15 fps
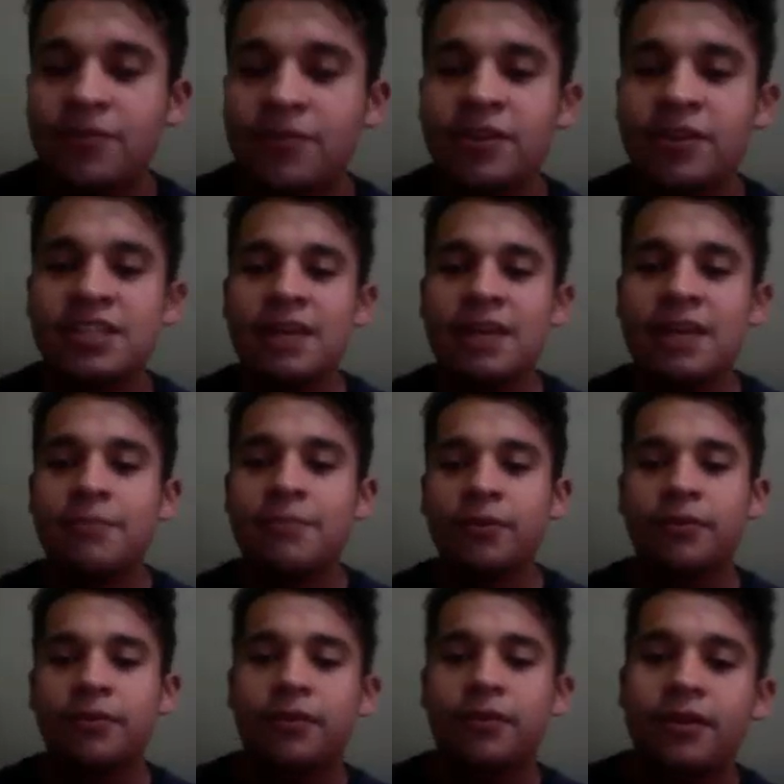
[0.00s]
For
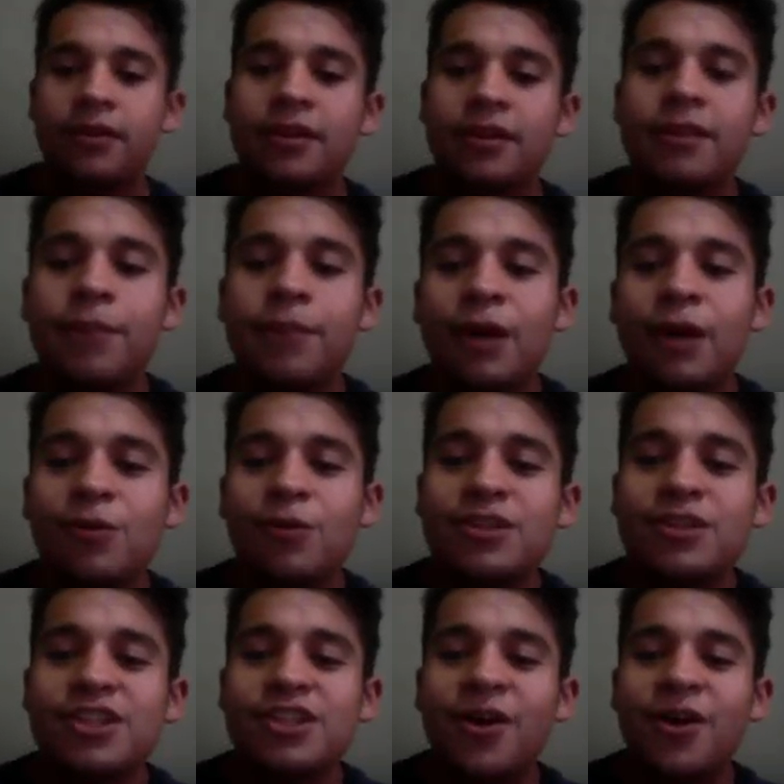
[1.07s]
example, the
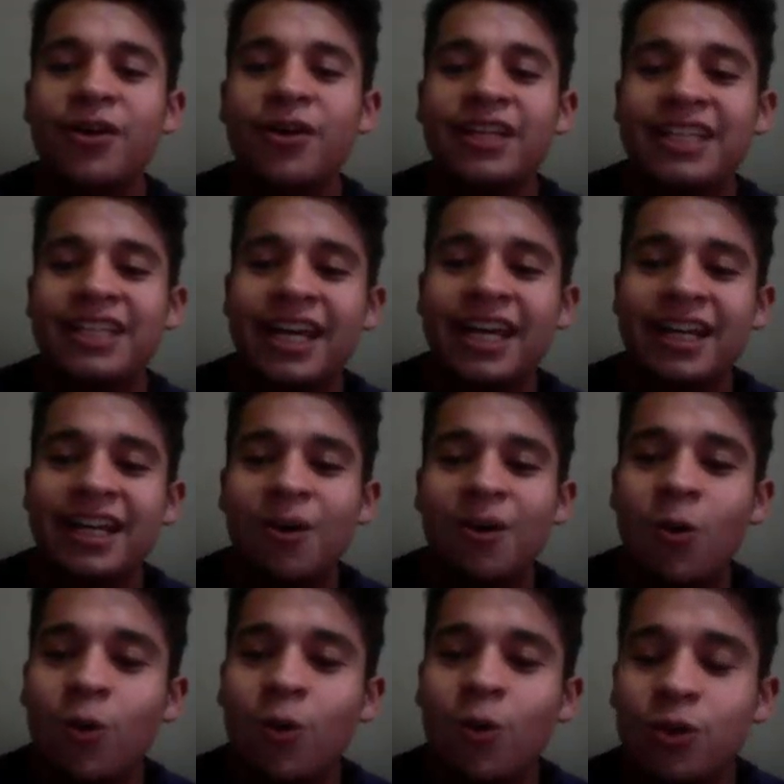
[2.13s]
penguins are getting
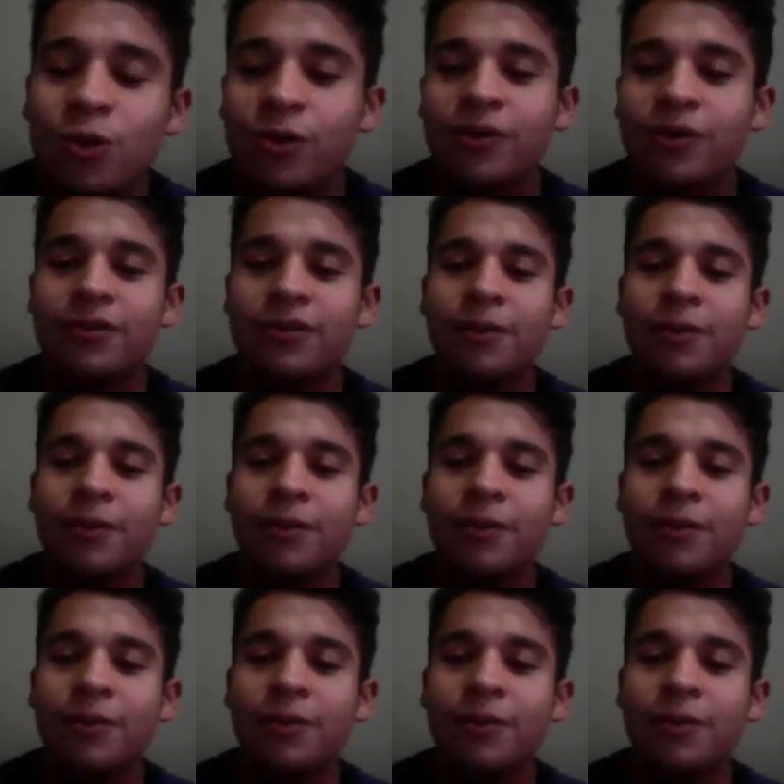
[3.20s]
older.